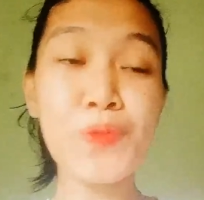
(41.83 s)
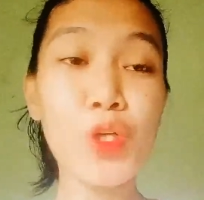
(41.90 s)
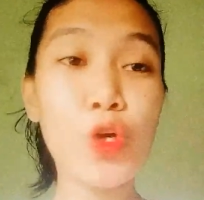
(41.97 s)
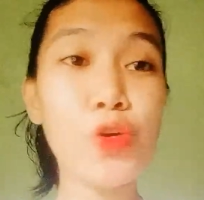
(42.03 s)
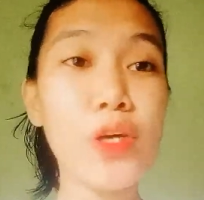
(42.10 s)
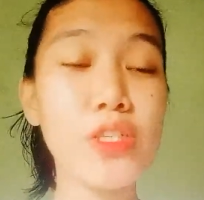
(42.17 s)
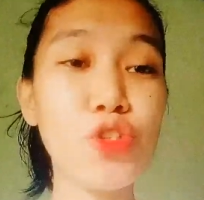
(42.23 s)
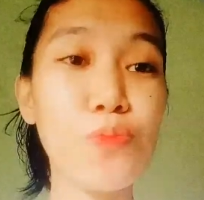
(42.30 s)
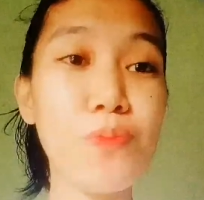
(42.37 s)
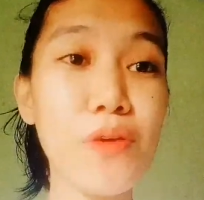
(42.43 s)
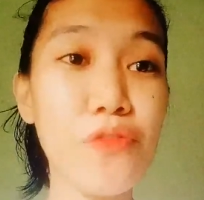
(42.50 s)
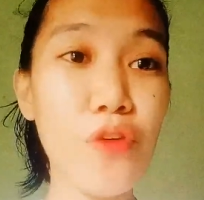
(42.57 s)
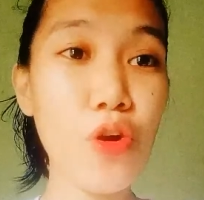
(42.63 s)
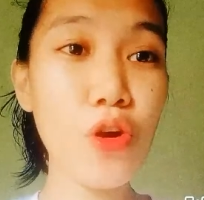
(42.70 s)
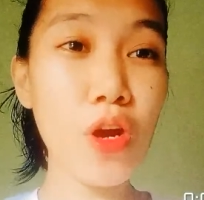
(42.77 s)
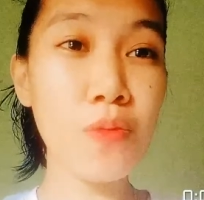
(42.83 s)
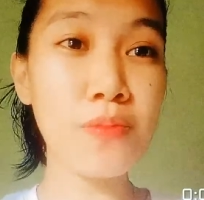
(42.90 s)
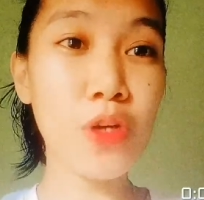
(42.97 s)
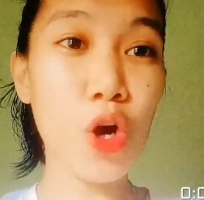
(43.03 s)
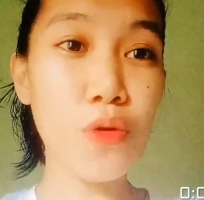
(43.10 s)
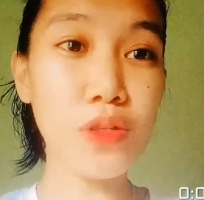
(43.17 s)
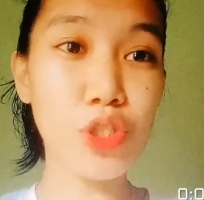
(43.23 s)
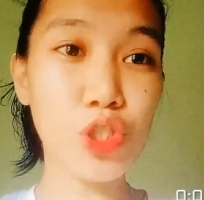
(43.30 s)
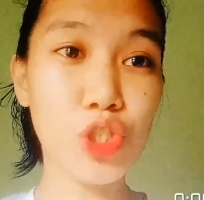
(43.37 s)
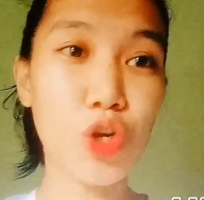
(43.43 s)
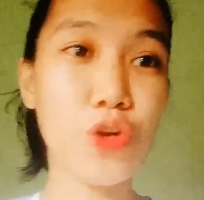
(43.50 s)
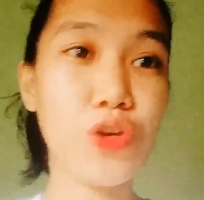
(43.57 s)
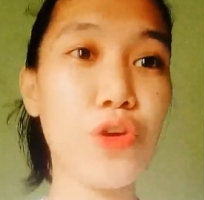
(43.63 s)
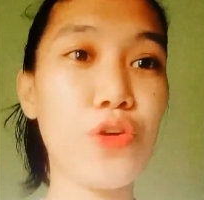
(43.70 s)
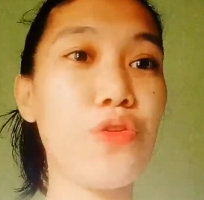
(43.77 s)
Okay, so before I'm going to show
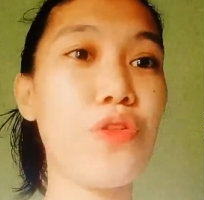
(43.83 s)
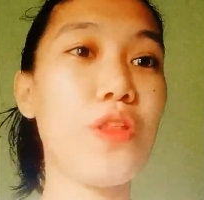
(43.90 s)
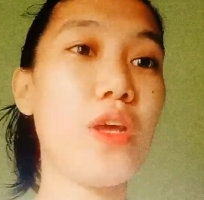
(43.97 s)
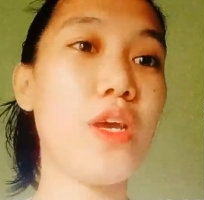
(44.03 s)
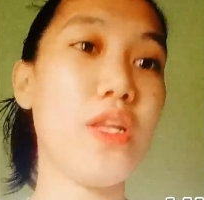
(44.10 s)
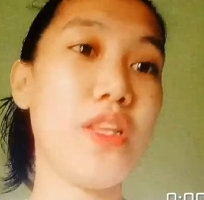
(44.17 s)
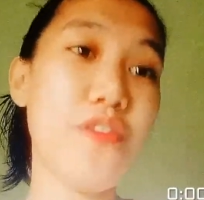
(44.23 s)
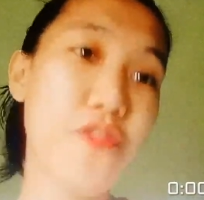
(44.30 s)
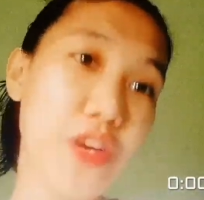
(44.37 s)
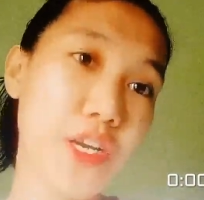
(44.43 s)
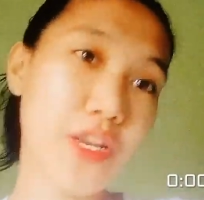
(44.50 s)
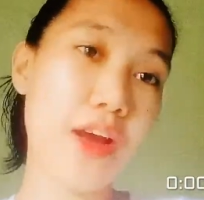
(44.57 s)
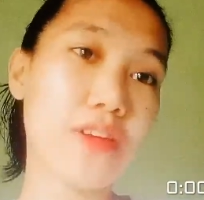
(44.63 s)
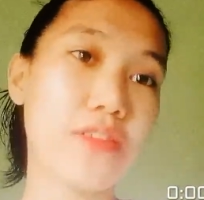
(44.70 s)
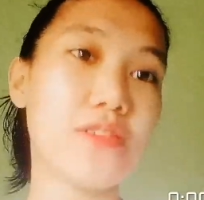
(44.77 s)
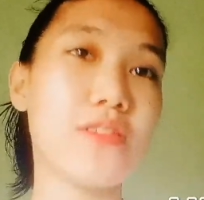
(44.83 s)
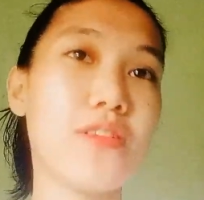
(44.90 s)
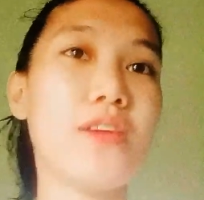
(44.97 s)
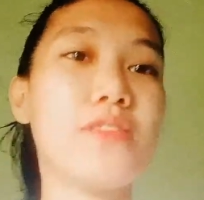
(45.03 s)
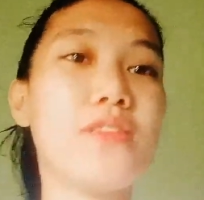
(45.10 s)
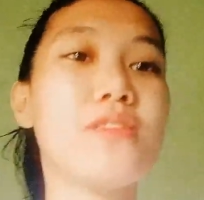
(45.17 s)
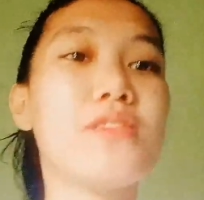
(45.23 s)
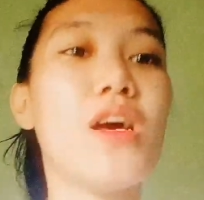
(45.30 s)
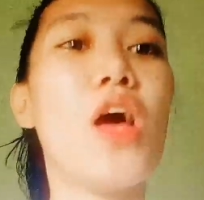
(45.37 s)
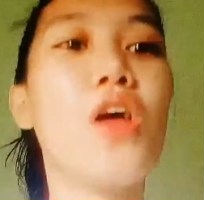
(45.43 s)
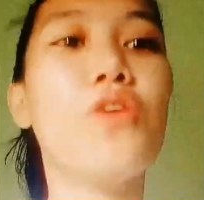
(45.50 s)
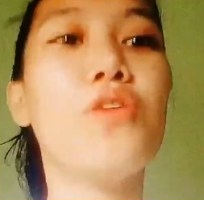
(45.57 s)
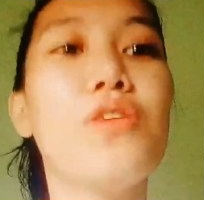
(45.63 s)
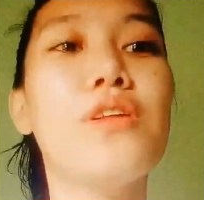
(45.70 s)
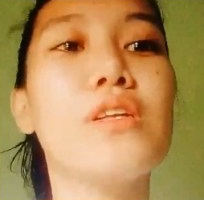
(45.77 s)
you the different exercises,
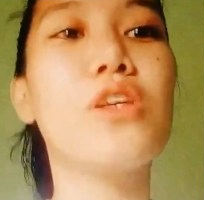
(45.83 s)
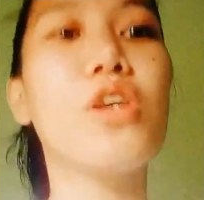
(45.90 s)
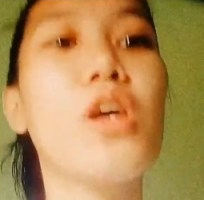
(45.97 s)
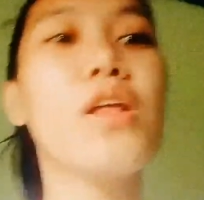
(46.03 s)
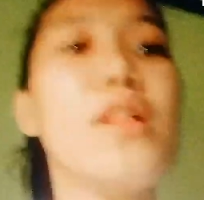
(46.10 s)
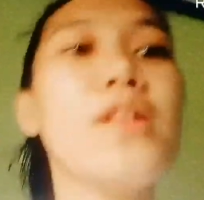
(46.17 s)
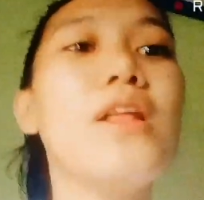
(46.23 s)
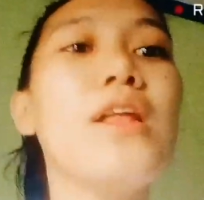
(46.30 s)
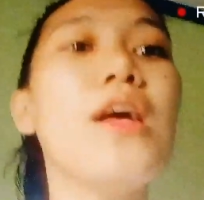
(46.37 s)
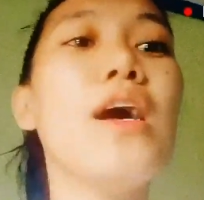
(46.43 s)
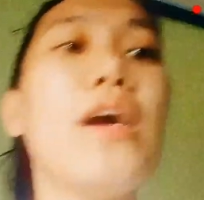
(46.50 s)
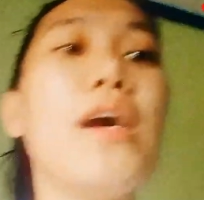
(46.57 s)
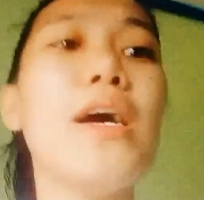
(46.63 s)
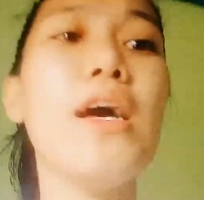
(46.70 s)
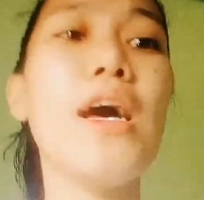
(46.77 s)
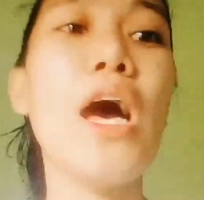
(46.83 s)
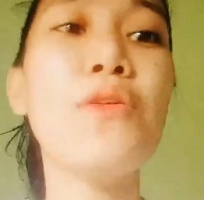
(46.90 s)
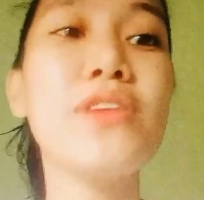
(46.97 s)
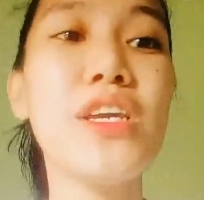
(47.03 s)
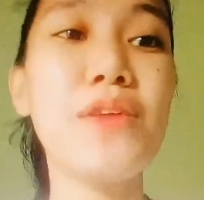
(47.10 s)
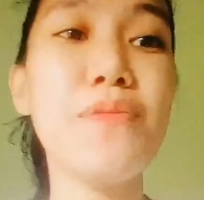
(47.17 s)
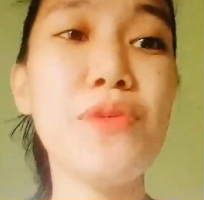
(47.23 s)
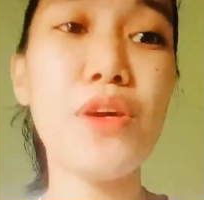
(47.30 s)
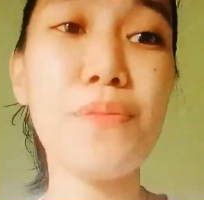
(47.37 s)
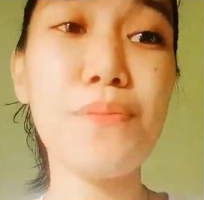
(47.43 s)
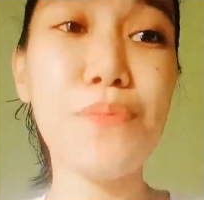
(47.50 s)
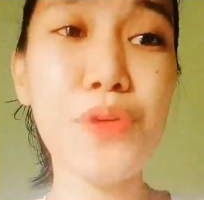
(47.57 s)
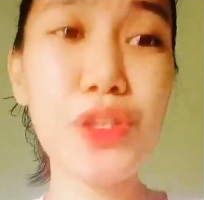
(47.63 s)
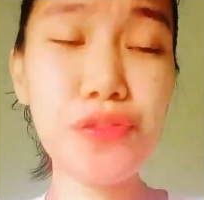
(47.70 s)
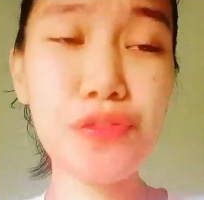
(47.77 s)
I'll give you a
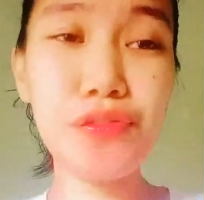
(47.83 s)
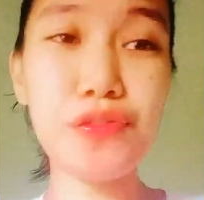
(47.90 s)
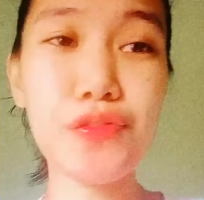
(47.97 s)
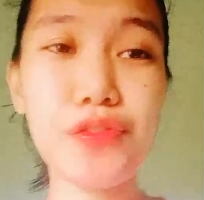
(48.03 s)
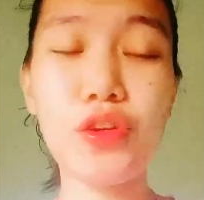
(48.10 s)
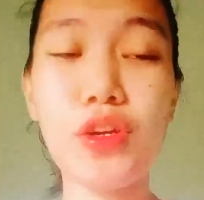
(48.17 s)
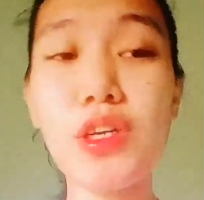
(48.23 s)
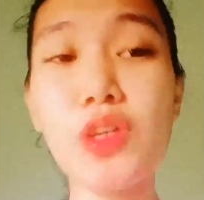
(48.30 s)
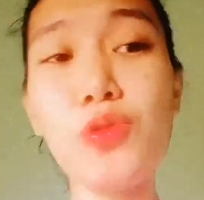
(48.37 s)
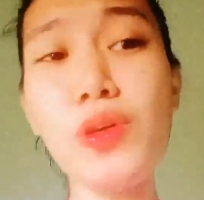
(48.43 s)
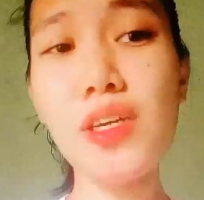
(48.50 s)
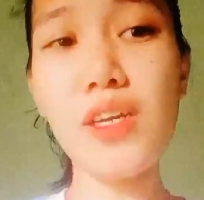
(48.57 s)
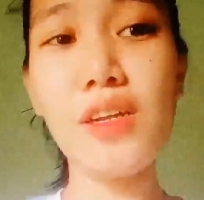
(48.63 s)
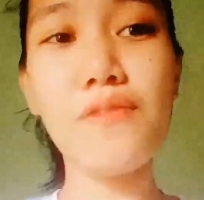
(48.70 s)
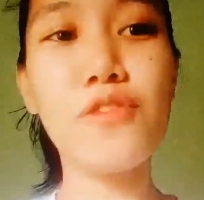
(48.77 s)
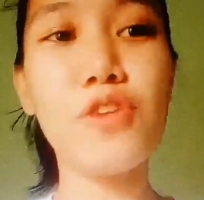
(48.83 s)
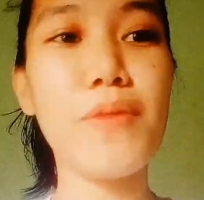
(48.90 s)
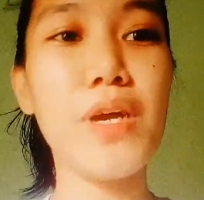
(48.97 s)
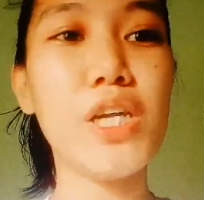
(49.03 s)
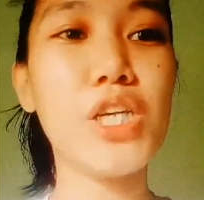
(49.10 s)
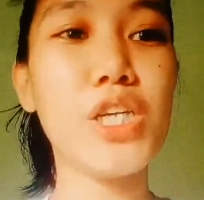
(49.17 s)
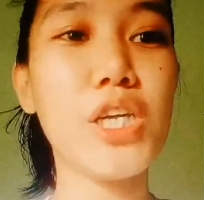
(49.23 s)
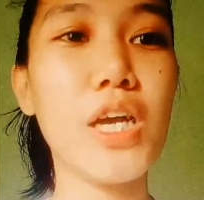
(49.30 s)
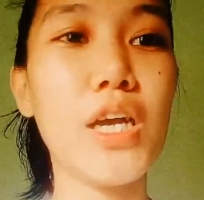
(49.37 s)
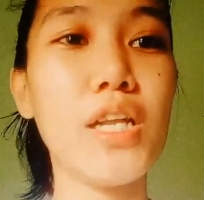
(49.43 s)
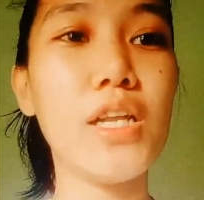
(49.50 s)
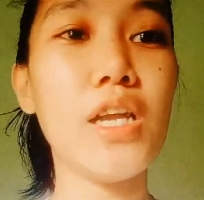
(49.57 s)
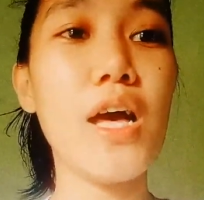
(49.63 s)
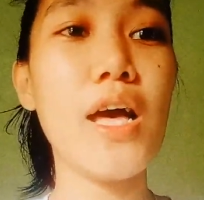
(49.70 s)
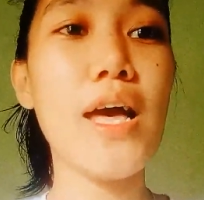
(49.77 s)
brief or a quick
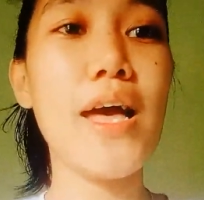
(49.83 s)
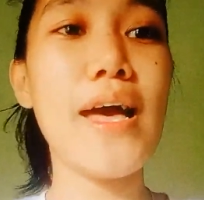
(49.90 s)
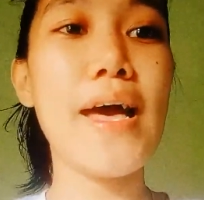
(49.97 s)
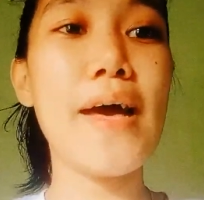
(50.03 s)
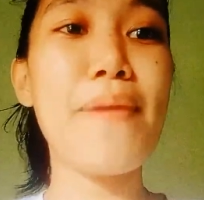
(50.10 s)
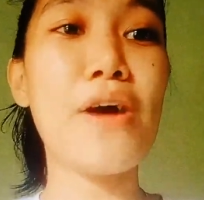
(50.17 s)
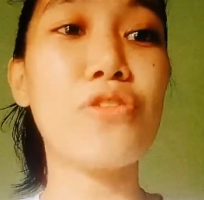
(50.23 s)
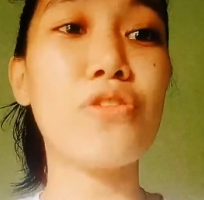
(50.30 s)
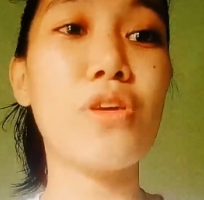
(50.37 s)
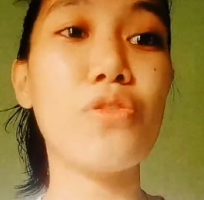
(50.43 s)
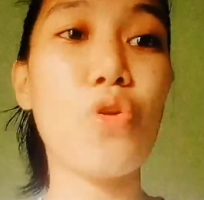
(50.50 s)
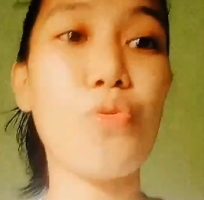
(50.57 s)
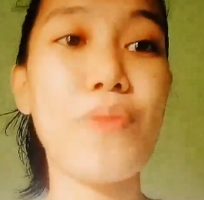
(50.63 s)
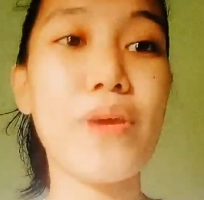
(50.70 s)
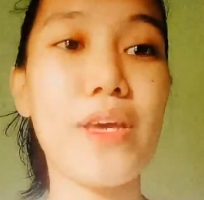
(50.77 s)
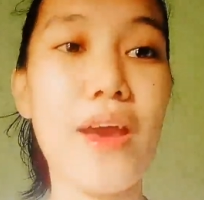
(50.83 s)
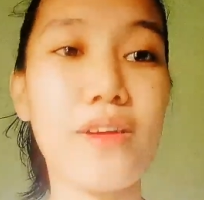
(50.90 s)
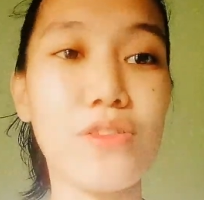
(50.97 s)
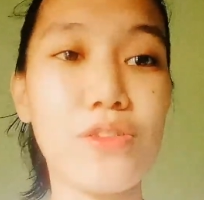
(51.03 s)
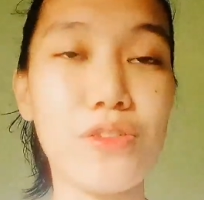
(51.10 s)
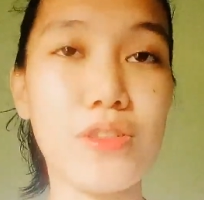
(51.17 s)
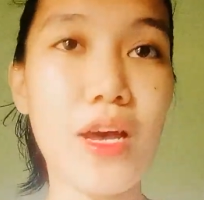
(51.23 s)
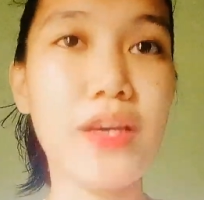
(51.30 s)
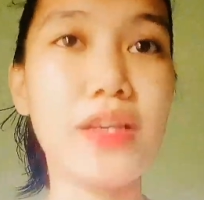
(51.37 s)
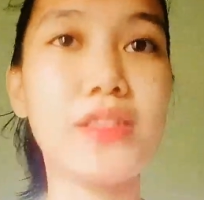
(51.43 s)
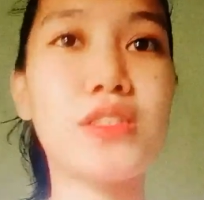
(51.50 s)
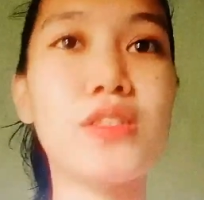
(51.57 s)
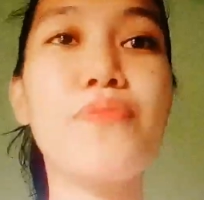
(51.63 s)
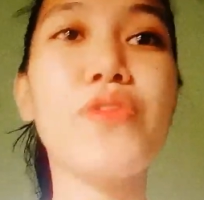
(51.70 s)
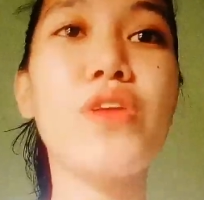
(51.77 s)
information about aerobic
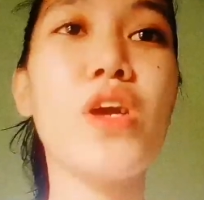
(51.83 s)
exercise.